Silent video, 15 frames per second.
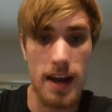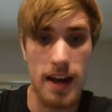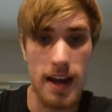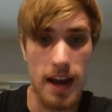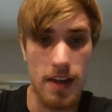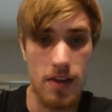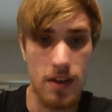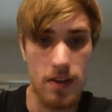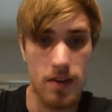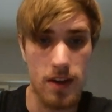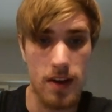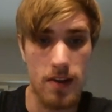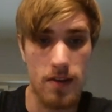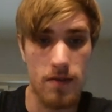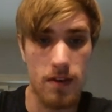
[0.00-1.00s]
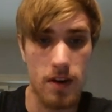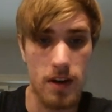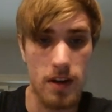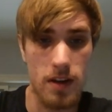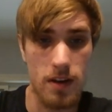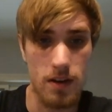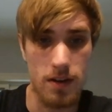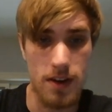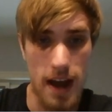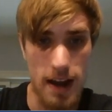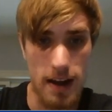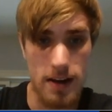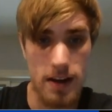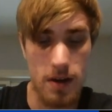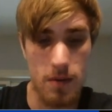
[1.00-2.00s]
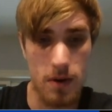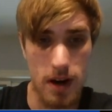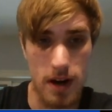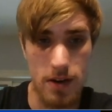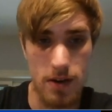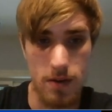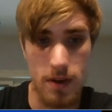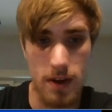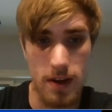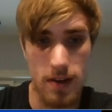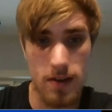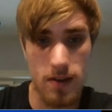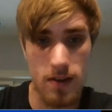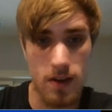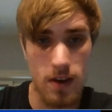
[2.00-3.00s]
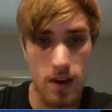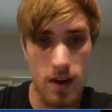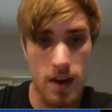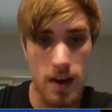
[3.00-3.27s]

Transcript: and I had this nice funny little tactic where I do this,